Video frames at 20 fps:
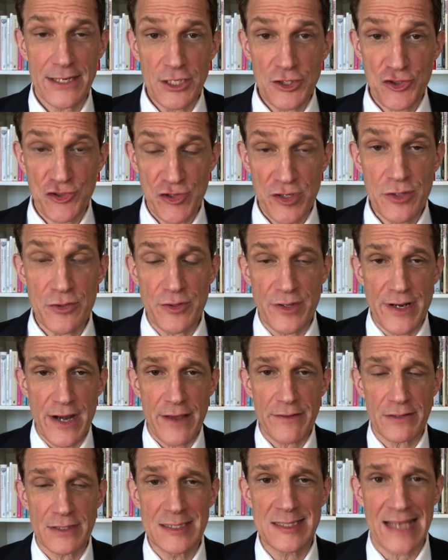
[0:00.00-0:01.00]
it's true, the
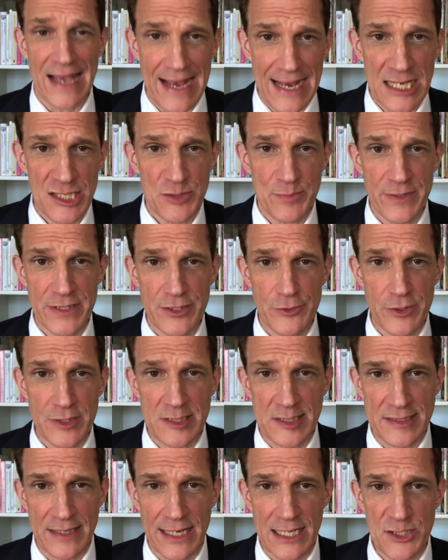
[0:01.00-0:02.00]
Netherlands has been
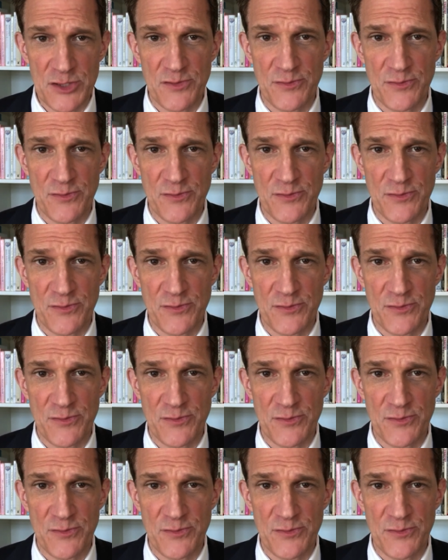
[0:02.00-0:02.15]
criticized